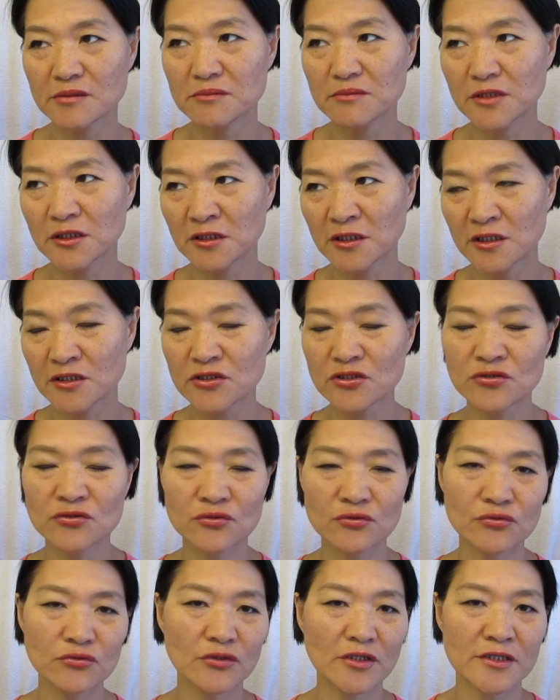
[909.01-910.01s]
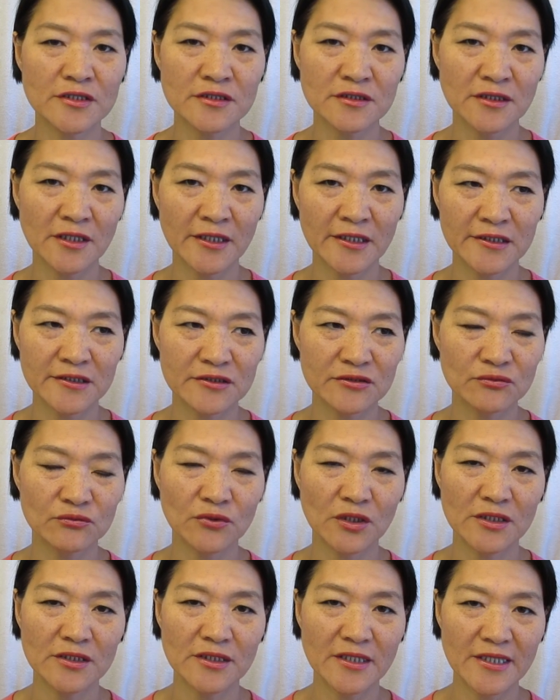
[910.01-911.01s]
minutes to translate
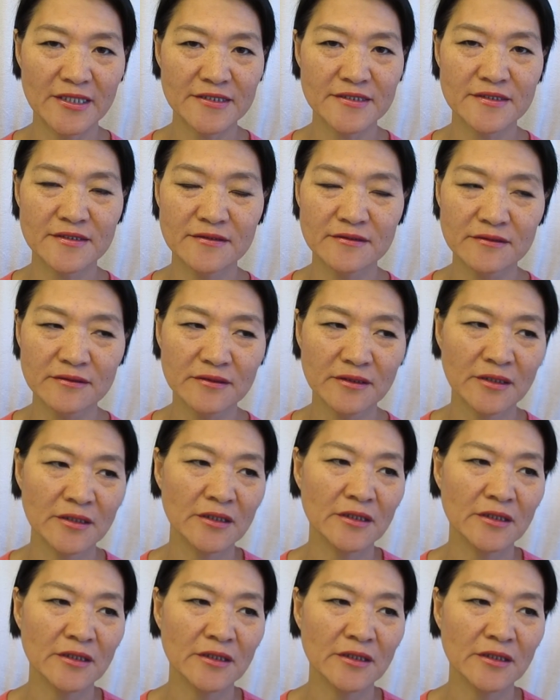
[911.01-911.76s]
one lesson